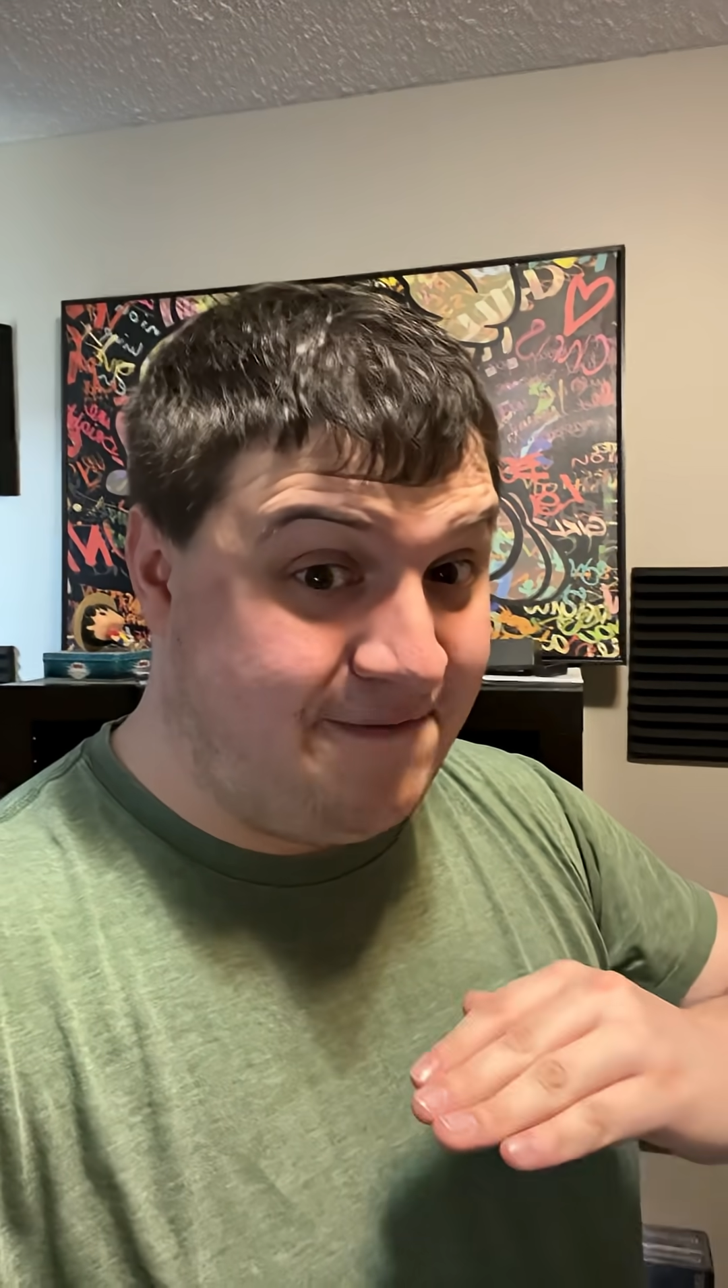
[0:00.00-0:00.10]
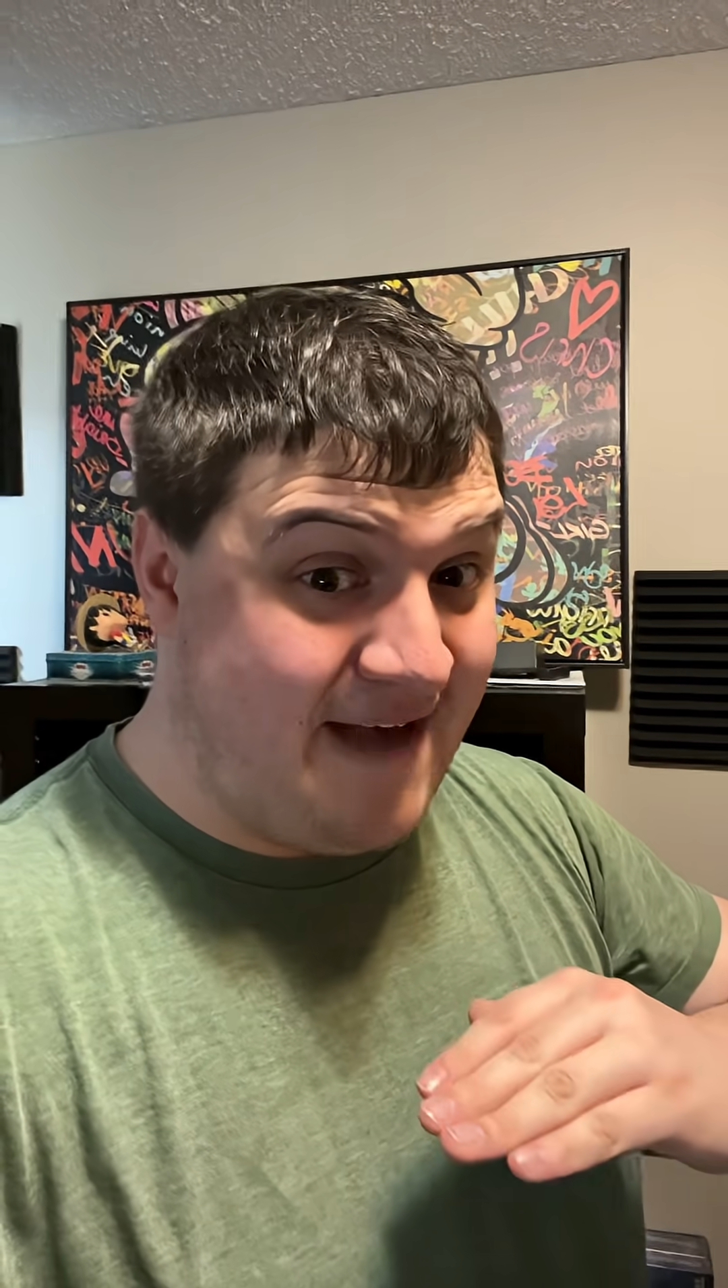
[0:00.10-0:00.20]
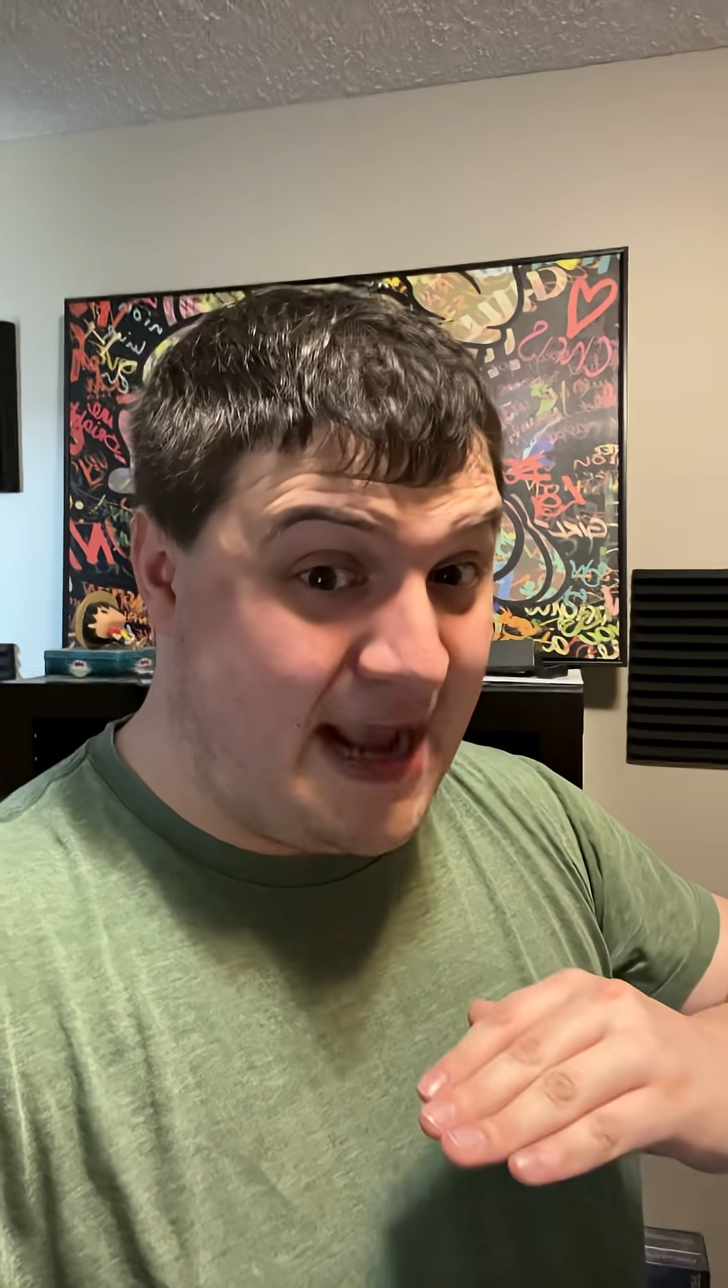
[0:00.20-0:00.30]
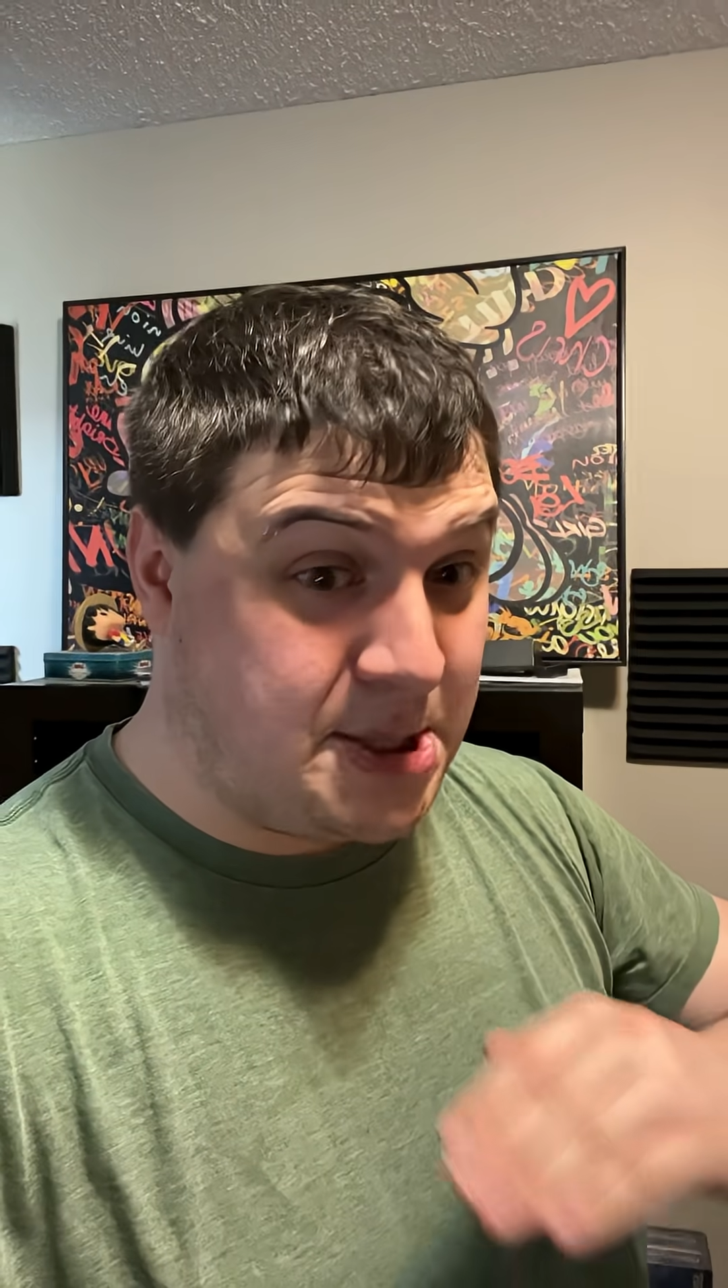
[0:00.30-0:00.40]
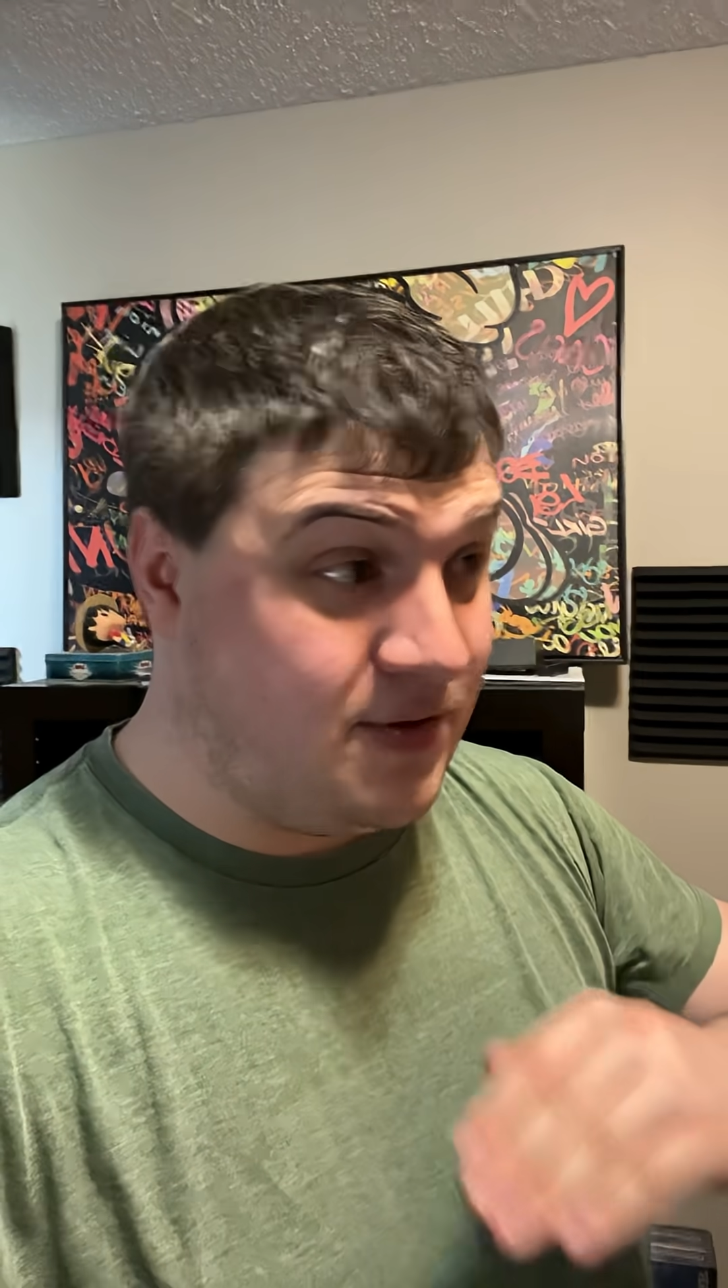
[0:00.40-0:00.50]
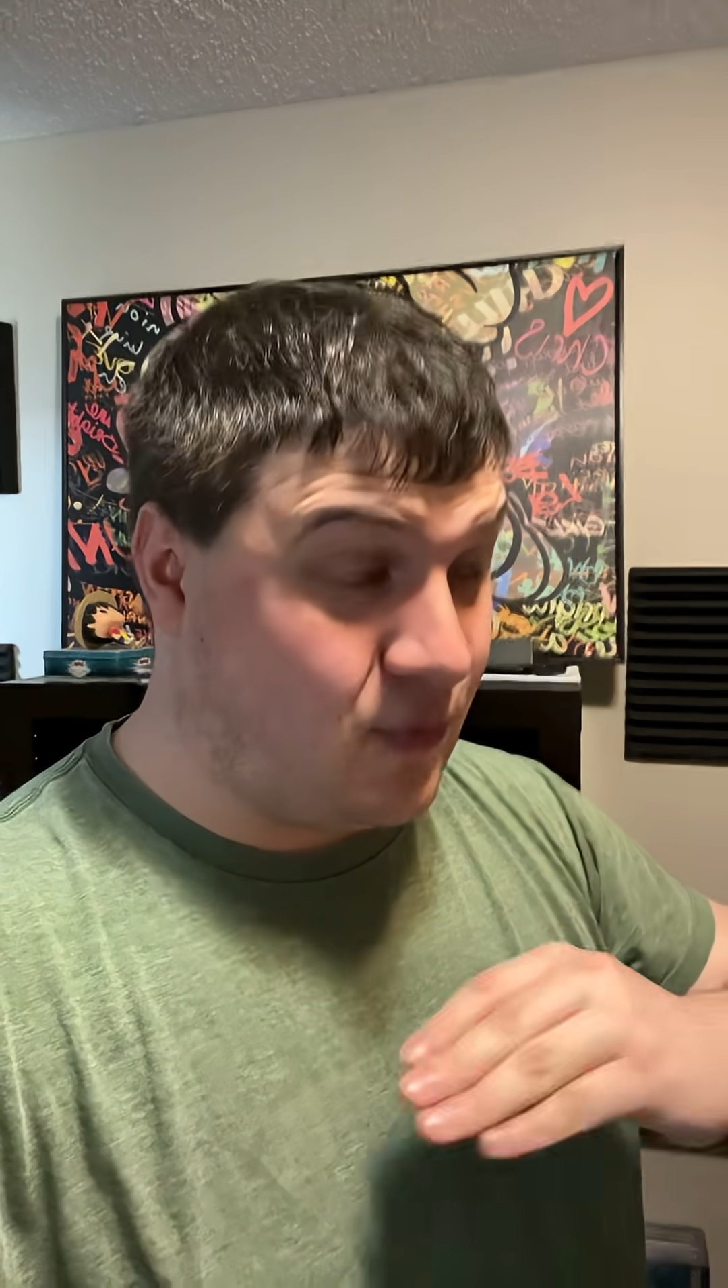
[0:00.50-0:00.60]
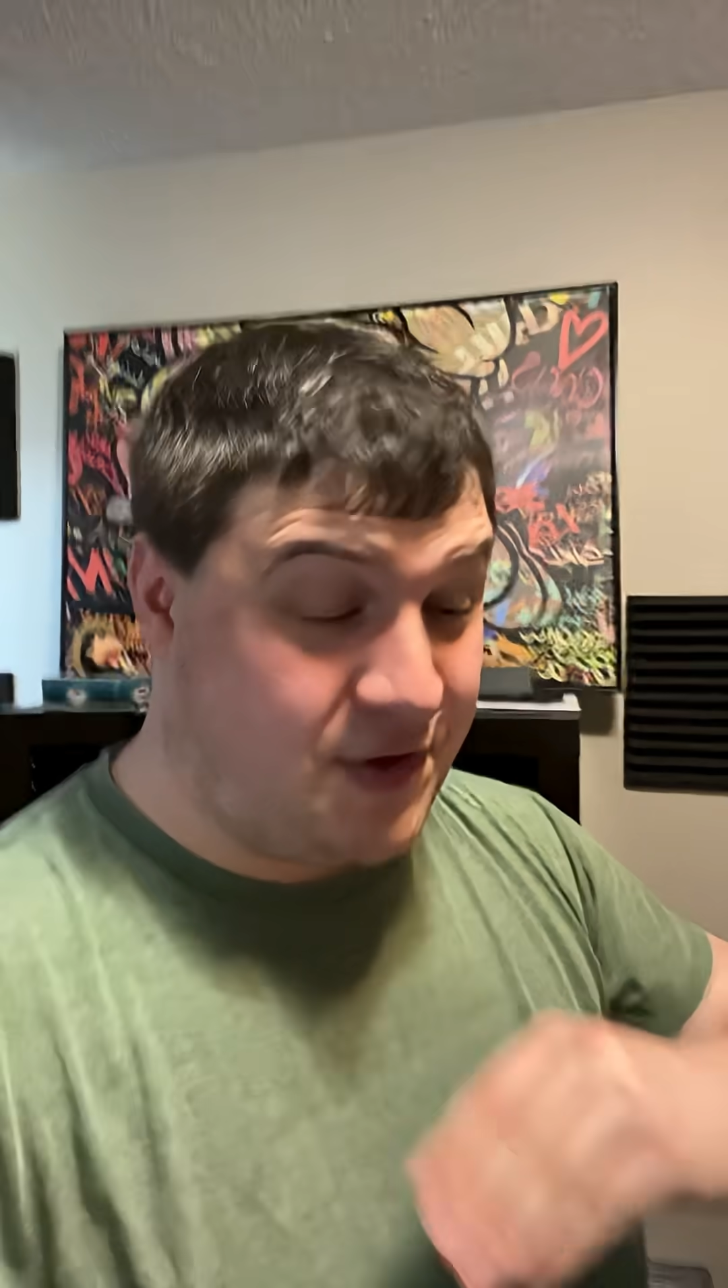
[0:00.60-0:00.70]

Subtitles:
factions or